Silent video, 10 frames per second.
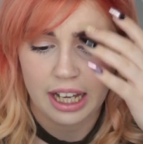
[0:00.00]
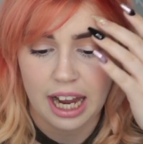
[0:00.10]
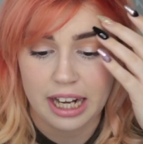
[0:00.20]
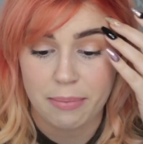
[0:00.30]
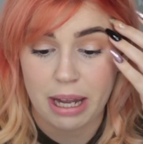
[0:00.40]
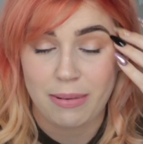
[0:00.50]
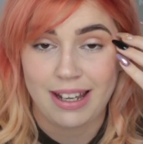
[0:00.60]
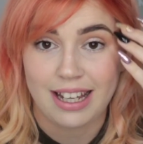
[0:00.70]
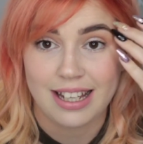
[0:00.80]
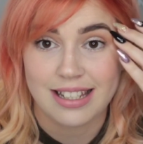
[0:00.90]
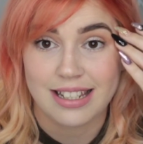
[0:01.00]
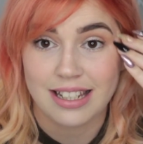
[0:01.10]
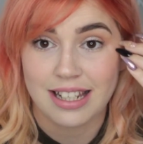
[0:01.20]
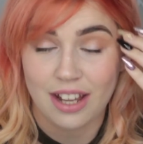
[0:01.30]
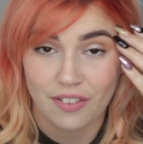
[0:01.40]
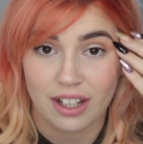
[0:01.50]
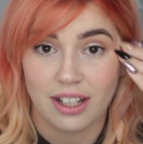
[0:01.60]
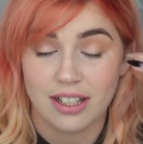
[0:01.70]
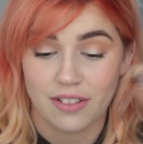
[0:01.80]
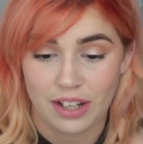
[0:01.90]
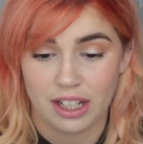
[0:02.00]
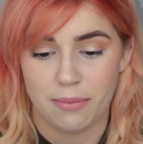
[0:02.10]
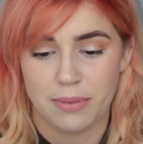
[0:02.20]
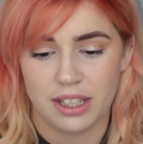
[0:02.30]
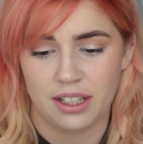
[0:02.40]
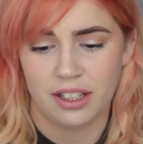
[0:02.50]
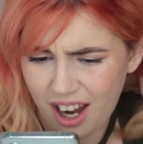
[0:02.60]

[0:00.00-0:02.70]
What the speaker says: and a baby is never developed.